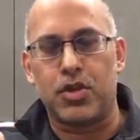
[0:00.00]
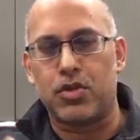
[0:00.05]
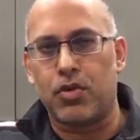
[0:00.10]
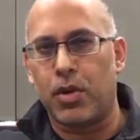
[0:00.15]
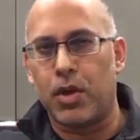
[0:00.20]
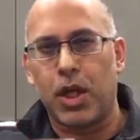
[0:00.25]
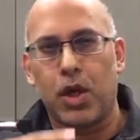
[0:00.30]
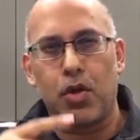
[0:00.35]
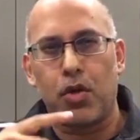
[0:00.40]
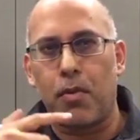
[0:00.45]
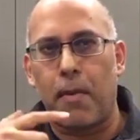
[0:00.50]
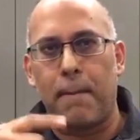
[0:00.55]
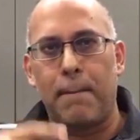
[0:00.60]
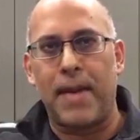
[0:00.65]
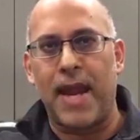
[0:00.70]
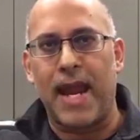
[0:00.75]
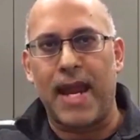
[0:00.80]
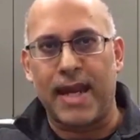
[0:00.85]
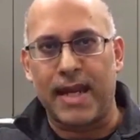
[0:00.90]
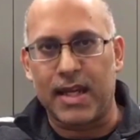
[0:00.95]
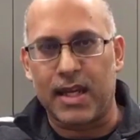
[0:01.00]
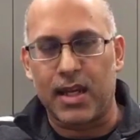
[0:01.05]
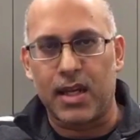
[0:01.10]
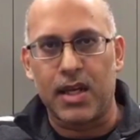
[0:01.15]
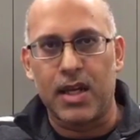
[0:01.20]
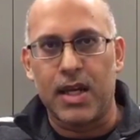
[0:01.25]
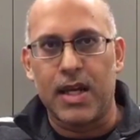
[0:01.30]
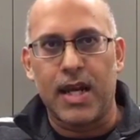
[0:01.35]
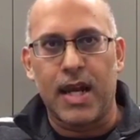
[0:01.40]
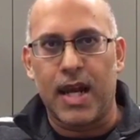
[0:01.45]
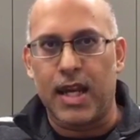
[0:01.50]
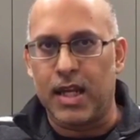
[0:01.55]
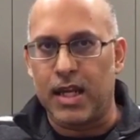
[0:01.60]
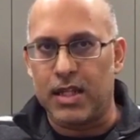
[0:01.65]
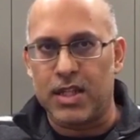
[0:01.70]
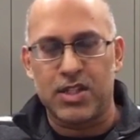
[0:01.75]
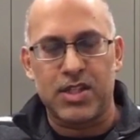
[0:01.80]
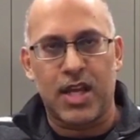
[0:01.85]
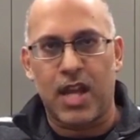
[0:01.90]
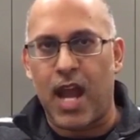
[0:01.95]
So when you go to a bank, and
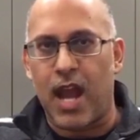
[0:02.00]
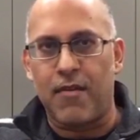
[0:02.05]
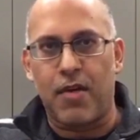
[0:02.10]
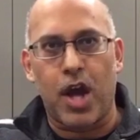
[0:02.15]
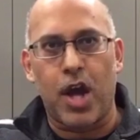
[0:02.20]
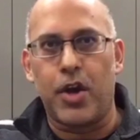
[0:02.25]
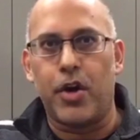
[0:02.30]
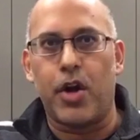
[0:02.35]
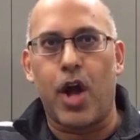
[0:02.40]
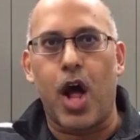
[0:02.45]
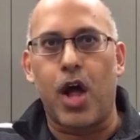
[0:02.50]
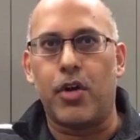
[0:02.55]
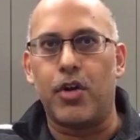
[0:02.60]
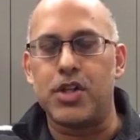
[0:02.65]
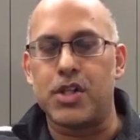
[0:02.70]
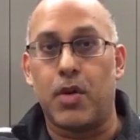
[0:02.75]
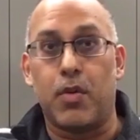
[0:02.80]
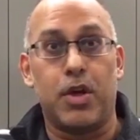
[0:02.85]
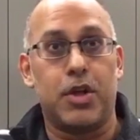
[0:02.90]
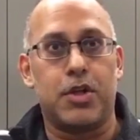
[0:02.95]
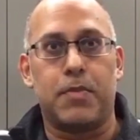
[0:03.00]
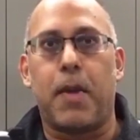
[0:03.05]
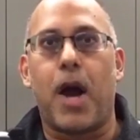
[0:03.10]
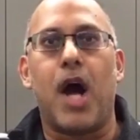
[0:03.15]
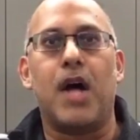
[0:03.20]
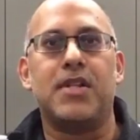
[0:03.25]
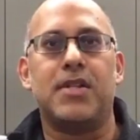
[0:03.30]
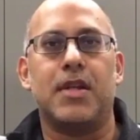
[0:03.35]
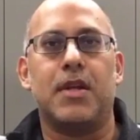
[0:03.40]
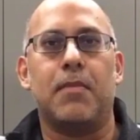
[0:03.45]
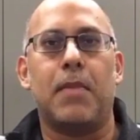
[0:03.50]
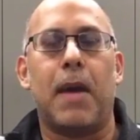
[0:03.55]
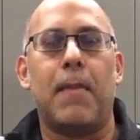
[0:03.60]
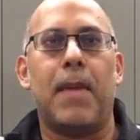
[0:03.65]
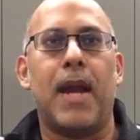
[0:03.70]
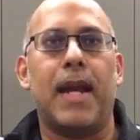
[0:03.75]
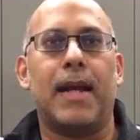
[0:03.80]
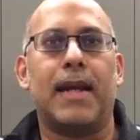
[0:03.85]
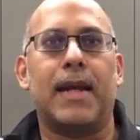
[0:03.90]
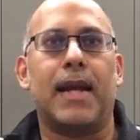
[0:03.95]
let's say I have $100 I want to deposit in my
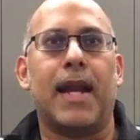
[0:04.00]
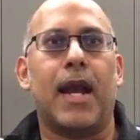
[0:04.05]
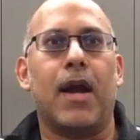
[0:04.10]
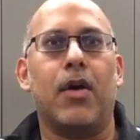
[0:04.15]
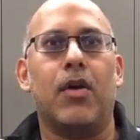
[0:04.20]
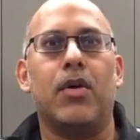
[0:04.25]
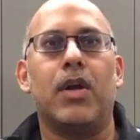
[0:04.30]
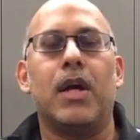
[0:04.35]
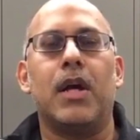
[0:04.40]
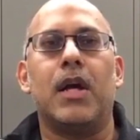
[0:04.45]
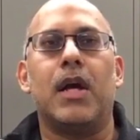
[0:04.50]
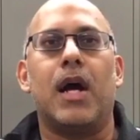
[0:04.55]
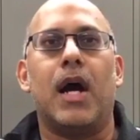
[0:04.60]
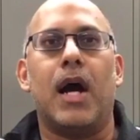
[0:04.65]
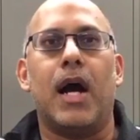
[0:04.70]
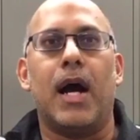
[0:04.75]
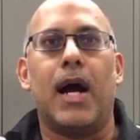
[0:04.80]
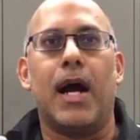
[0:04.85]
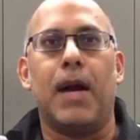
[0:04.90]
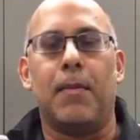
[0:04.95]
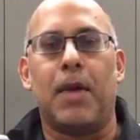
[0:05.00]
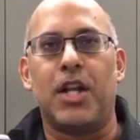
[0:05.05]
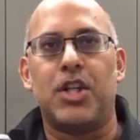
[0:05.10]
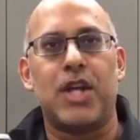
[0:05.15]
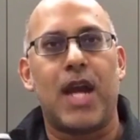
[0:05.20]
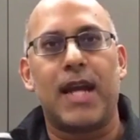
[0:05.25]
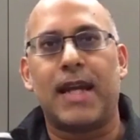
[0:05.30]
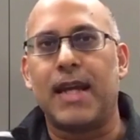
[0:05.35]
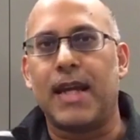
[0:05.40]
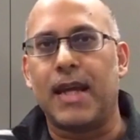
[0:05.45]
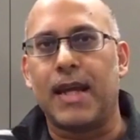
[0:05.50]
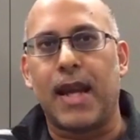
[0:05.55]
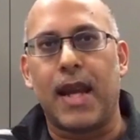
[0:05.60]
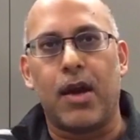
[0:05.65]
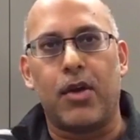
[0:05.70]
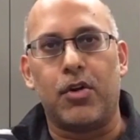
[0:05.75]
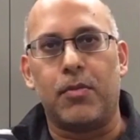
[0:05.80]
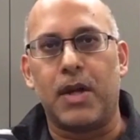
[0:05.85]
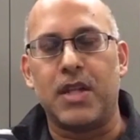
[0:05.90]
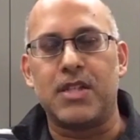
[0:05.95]
bank account, my checking
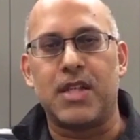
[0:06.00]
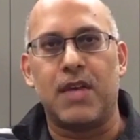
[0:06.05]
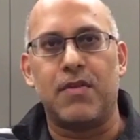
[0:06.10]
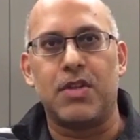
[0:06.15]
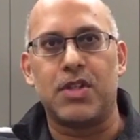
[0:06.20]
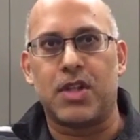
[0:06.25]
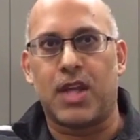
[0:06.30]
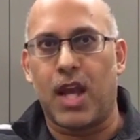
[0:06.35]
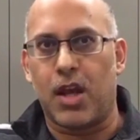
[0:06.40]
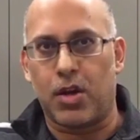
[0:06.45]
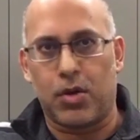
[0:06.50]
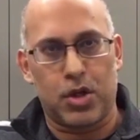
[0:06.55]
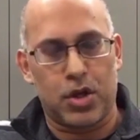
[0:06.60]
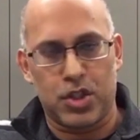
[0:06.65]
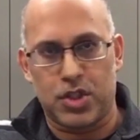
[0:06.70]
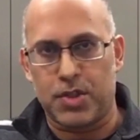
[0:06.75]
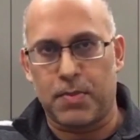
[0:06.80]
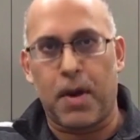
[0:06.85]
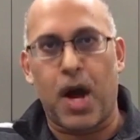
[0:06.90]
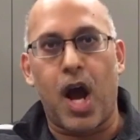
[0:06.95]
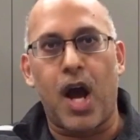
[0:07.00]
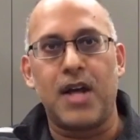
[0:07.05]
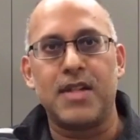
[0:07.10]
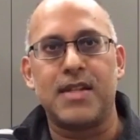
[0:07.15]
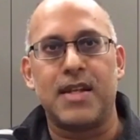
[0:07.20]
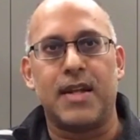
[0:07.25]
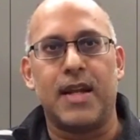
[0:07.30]
account or my savings account, I'm going to deposit